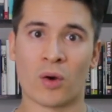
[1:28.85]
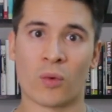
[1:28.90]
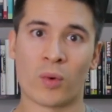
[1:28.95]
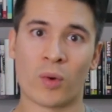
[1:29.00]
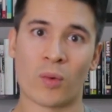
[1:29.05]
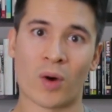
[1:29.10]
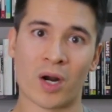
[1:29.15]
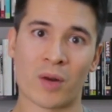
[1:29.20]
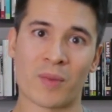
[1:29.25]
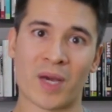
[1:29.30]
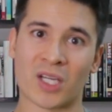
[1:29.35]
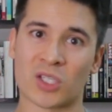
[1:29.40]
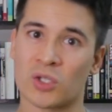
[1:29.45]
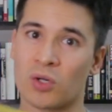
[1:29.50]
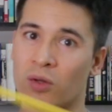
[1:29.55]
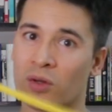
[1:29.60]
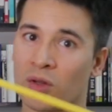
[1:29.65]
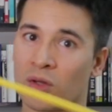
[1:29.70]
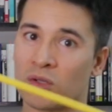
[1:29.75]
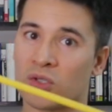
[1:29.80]
we want to make
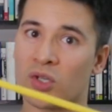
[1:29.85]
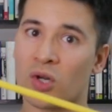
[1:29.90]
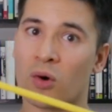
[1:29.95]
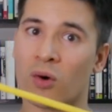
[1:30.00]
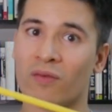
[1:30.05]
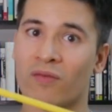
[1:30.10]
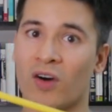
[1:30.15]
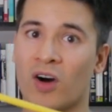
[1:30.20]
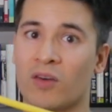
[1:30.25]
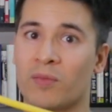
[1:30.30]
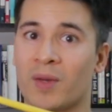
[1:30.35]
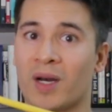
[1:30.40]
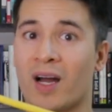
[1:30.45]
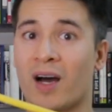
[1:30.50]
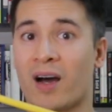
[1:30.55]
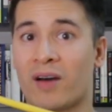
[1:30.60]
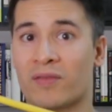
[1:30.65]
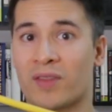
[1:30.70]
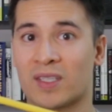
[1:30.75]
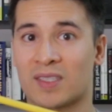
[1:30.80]
sure that there's no involvement
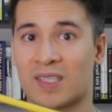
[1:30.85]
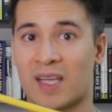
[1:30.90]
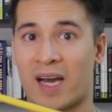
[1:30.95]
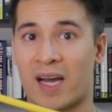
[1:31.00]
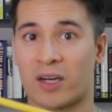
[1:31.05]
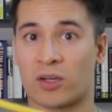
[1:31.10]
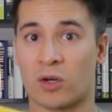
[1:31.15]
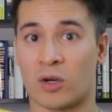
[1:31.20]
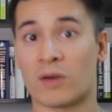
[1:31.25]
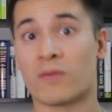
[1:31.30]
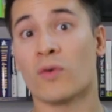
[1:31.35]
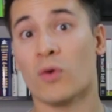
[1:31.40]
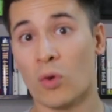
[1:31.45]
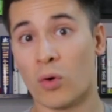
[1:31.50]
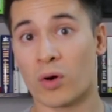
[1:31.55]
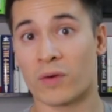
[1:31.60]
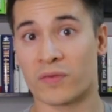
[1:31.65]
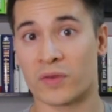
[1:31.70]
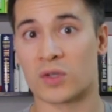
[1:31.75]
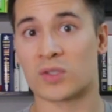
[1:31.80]
of the sciatic nerve,
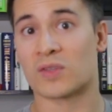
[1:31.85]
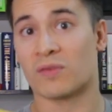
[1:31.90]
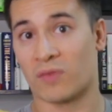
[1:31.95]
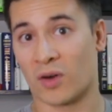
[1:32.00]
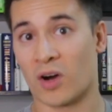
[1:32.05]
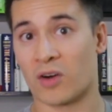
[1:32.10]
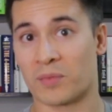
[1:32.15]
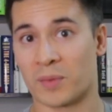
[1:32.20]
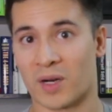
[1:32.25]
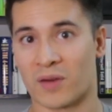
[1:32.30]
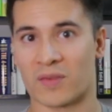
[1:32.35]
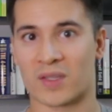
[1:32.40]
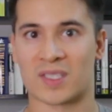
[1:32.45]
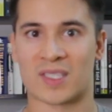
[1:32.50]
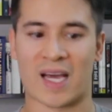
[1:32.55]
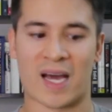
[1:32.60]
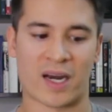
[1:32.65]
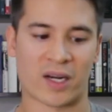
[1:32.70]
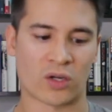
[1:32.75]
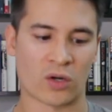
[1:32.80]
or if there's involvement of the
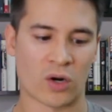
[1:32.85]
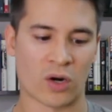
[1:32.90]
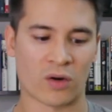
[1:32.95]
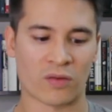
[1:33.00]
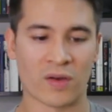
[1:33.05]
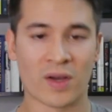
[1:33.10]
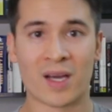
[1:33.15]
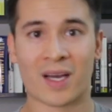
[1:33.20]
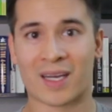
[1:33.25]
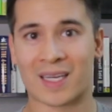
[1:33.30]
sciatic nerve,